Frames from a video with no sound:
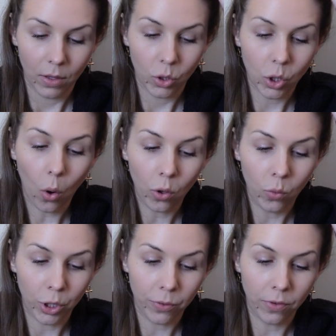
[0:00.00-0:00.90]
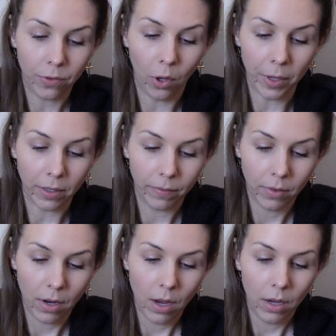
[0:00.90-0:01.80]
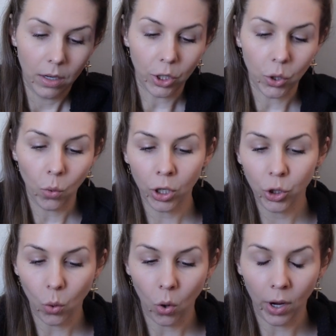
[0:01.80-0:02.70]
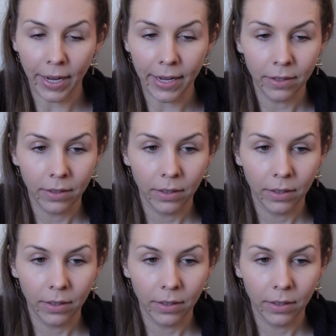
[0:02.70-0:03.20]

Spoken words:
Total wish fulfillment. Your joy,